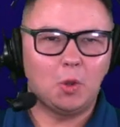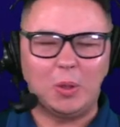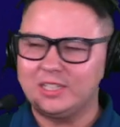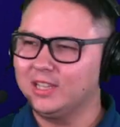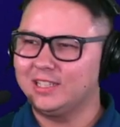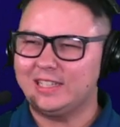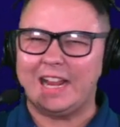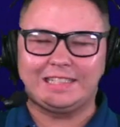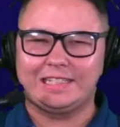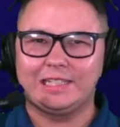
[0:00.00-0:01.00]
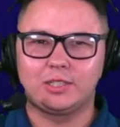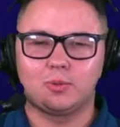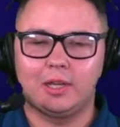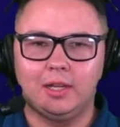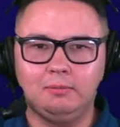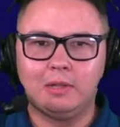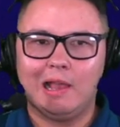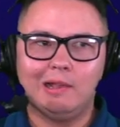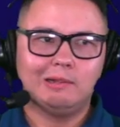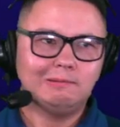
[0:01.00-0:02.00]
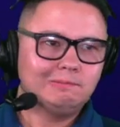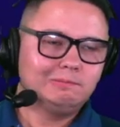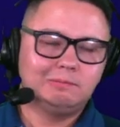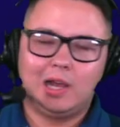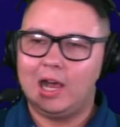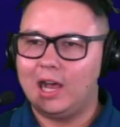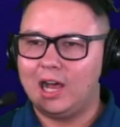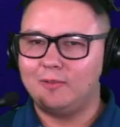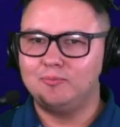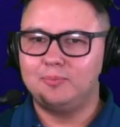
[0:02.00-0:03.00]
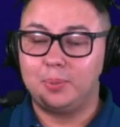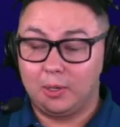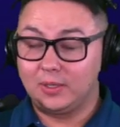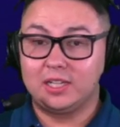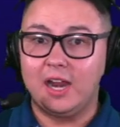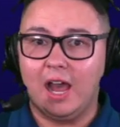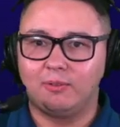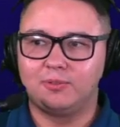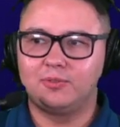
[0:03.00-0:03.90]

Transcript: Wasn't the sexiest win, but it was enough.